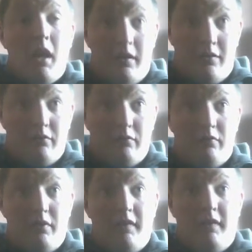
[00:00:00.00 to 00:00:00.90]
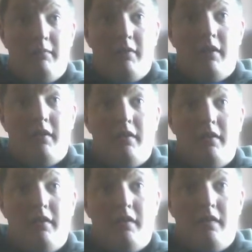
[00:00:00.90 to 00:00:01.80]
another good example of that
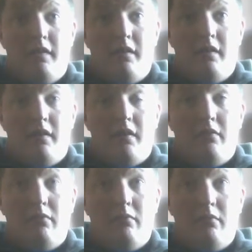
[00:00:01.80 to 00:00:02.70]
is that